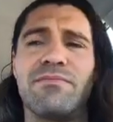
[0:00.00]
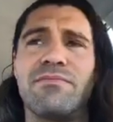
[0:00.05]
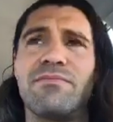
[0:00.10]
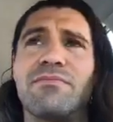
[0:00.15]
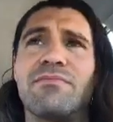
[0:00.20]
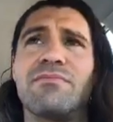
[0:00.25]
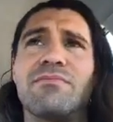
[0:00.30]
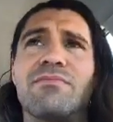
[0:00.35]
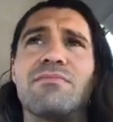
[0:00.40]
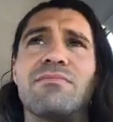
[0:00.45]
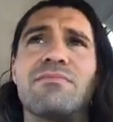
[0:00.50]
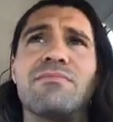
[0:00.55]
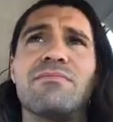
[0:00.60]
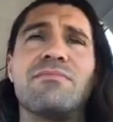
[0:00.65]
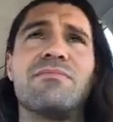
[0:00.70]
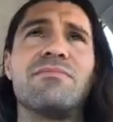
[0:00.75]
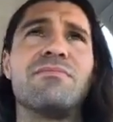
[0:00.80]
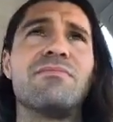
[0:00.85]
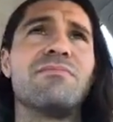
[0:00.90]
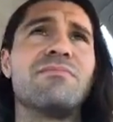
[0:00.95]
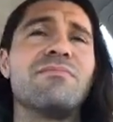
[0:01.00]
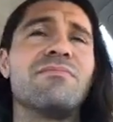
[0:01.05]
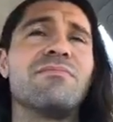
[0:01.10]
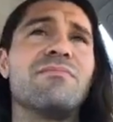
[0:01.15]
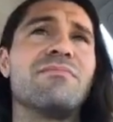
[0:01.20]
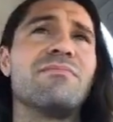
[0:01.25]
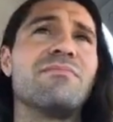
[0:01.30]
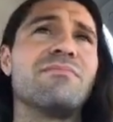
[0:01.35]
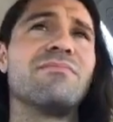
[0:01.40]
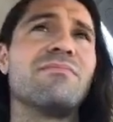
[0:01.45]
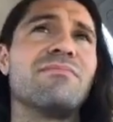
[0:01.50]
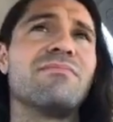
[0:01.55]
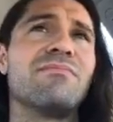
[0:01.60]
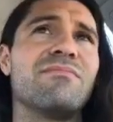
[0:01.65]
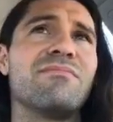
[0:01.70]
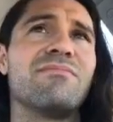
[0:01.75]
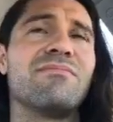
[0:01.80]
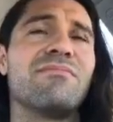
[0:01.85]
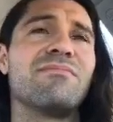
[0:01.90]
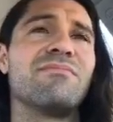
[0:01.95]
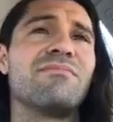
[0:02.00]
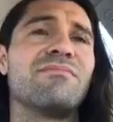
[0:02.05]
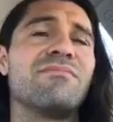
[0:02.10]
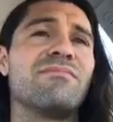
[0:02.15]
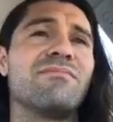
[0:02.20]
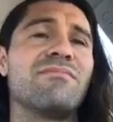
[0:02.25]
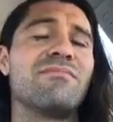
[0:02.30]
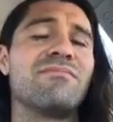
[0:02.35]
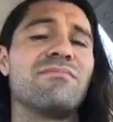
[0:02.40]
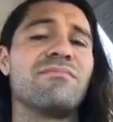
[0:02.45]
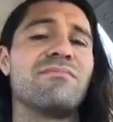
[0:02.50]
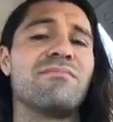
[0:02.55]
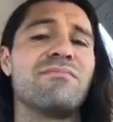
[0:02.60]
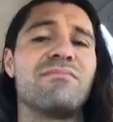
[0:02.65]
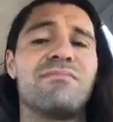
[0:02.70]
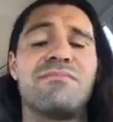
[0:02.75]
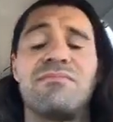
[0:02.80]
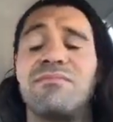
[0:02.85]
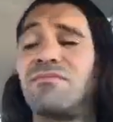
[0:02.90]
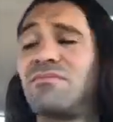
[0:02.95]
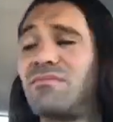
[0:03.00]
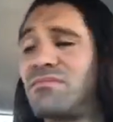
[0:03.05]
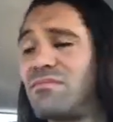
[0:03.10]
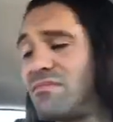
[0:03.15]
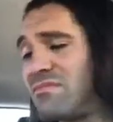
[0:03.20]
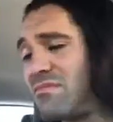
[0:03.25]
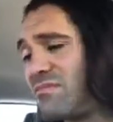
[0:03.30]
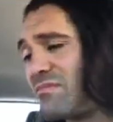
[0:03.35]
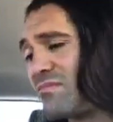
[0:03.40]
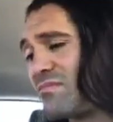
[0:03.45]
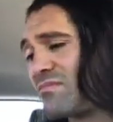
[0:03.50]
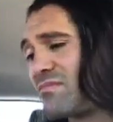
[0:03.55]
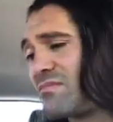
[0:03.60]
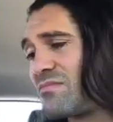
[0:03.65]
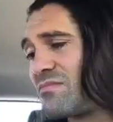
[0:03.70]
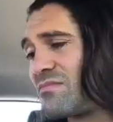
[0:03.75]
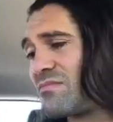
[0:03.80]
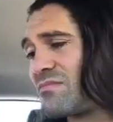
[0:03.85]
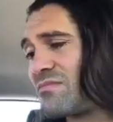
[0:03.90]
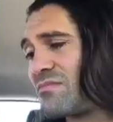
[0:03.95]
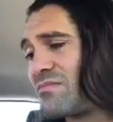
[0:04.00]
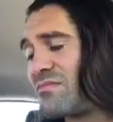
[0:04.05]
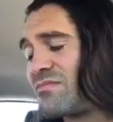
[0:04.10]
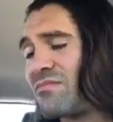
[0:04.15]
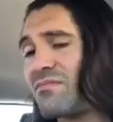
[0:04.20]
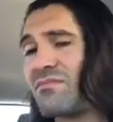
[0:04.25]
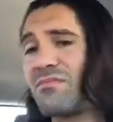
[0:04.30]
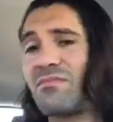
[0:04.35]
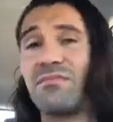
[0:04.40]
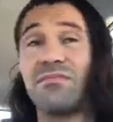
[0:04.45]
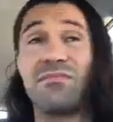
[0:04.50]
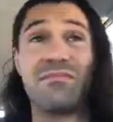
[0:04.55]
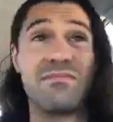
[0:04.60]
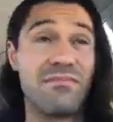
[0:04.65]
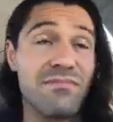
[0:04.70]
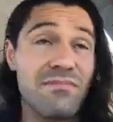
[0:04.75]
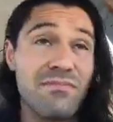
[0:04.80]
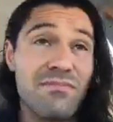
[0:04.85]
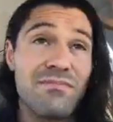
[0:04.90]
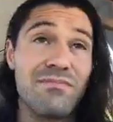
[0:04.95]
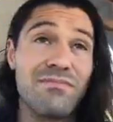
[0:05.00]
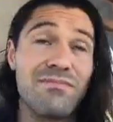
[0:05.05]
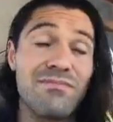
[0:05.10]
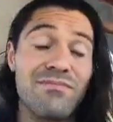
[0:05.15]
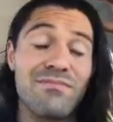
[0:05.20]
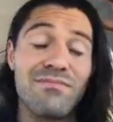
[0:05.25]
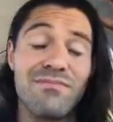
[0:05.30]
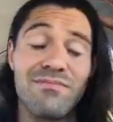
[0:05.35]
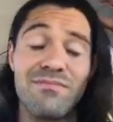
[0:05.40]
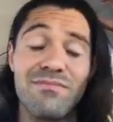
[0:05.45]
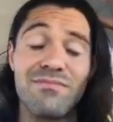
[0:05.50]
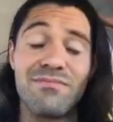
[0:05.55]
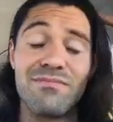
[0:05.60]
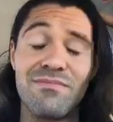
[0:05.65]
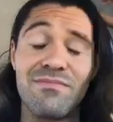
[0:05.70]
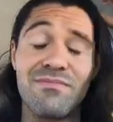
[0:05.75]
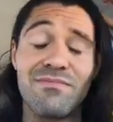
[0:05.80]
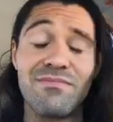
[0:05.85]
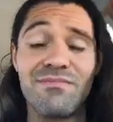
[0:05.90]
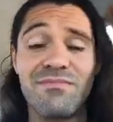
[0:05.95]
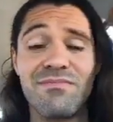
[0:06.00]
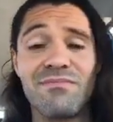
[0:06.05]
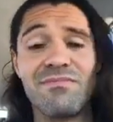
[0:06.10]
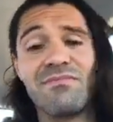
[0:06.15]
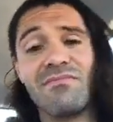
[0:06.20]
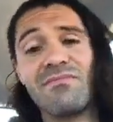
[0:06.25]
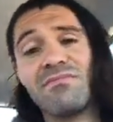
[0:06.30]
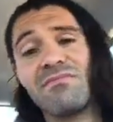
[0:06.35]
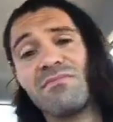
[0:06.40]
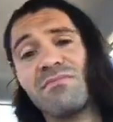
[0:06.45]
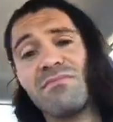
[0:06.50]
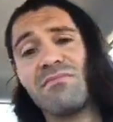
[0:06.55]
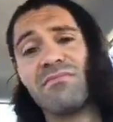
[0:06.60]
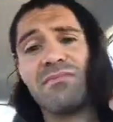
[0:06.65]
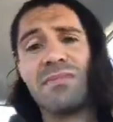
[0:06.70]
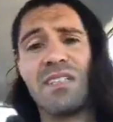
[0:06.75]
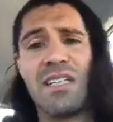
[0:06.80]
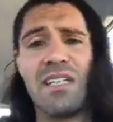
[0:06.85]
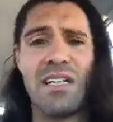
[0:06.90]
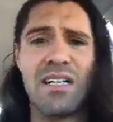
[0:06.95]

Nobody speaks.